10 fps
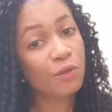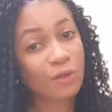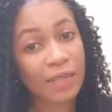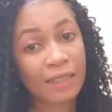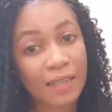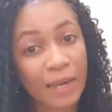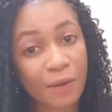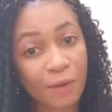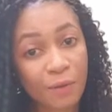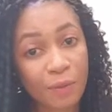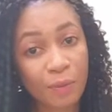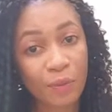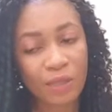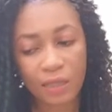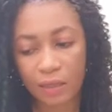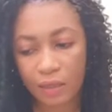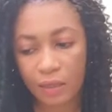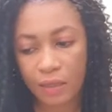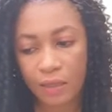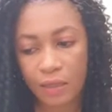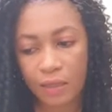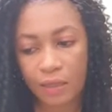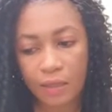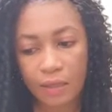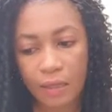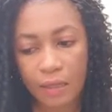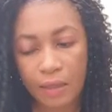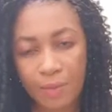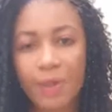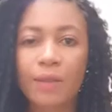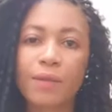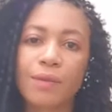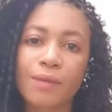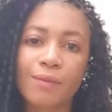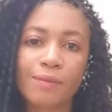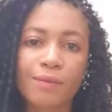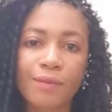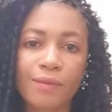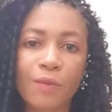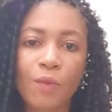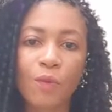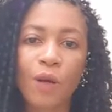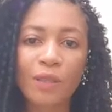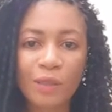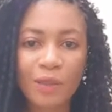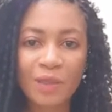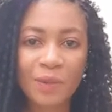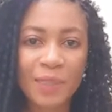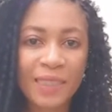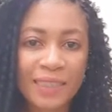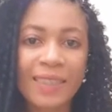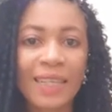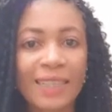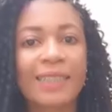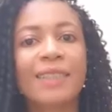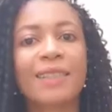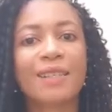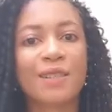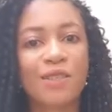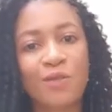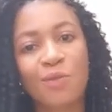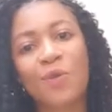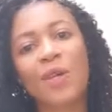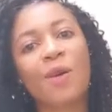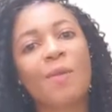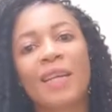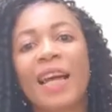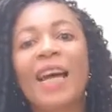to that kind of a process. But what does it really take to become an